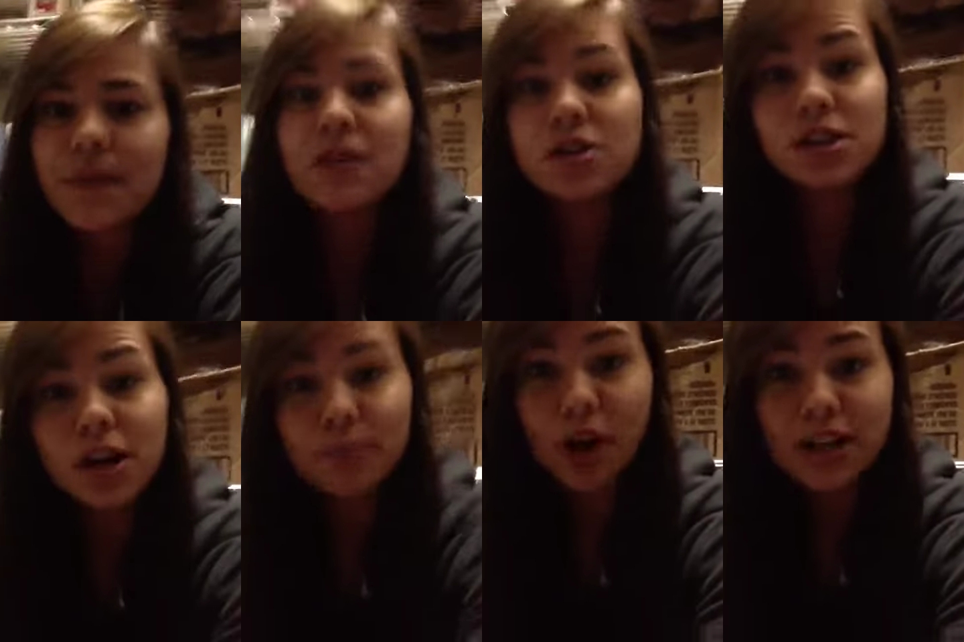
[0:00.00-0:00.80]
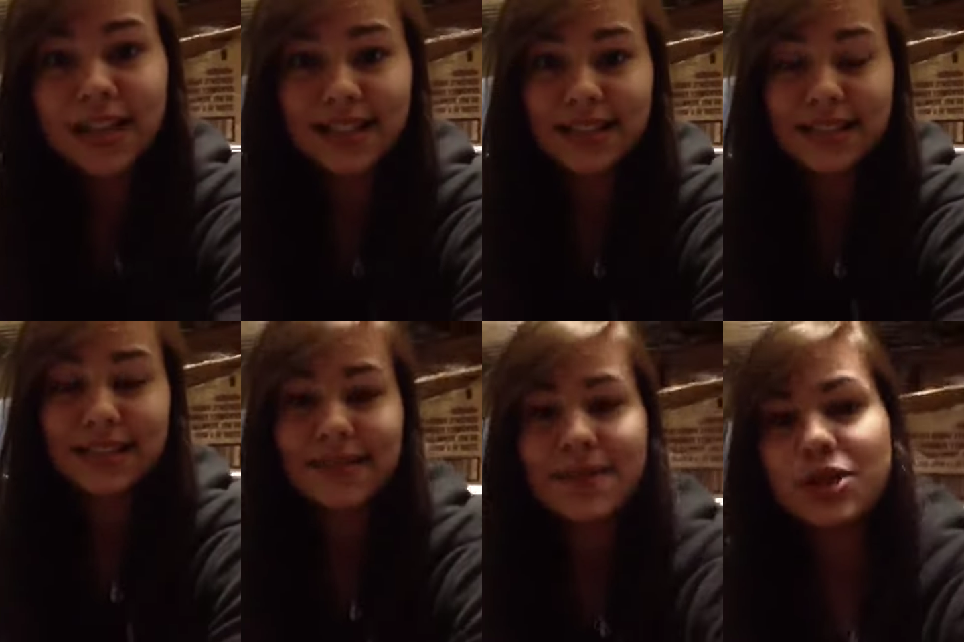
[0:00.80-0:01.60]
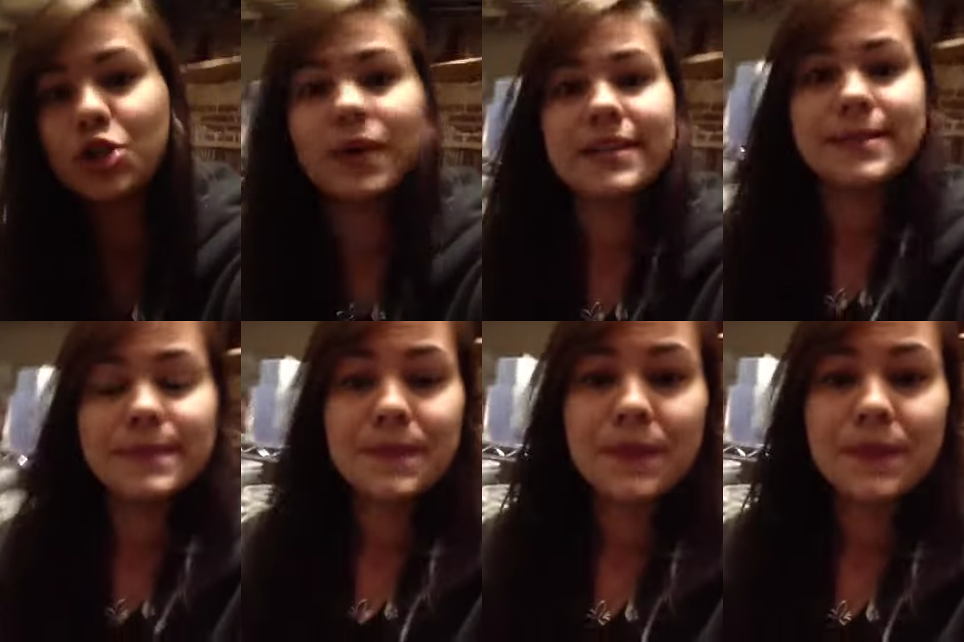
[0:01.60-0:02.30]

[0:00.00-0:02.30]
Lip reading: there's a lot of processes to it.